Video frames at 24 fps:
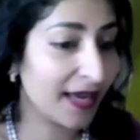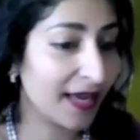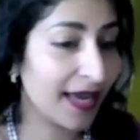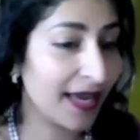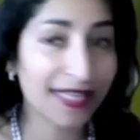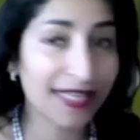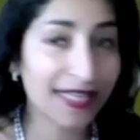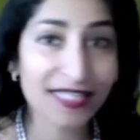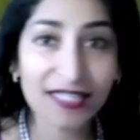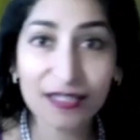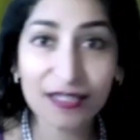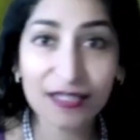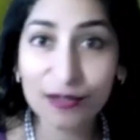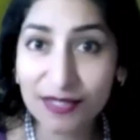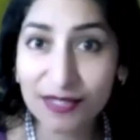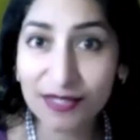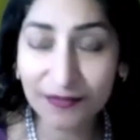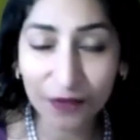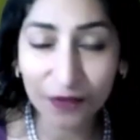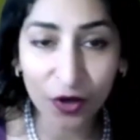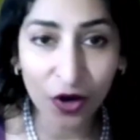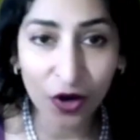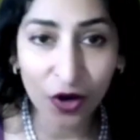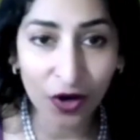
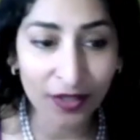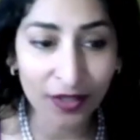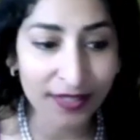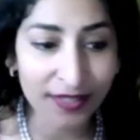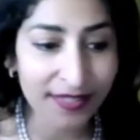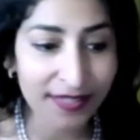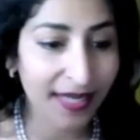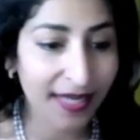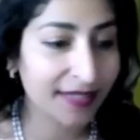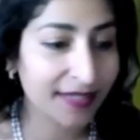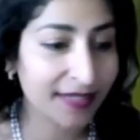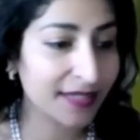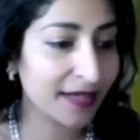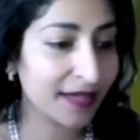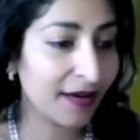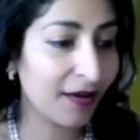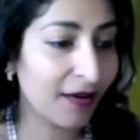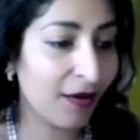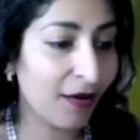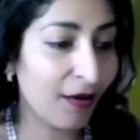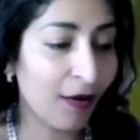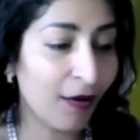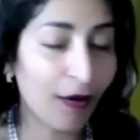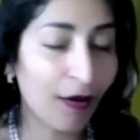exclusive content,
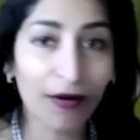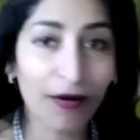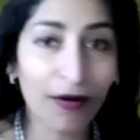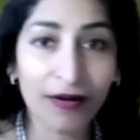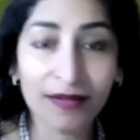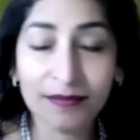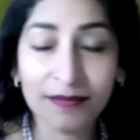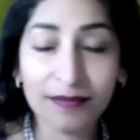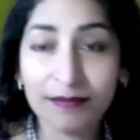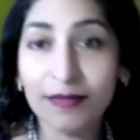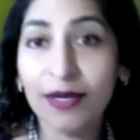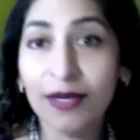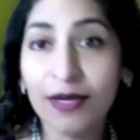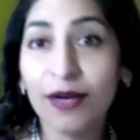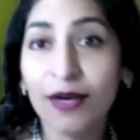or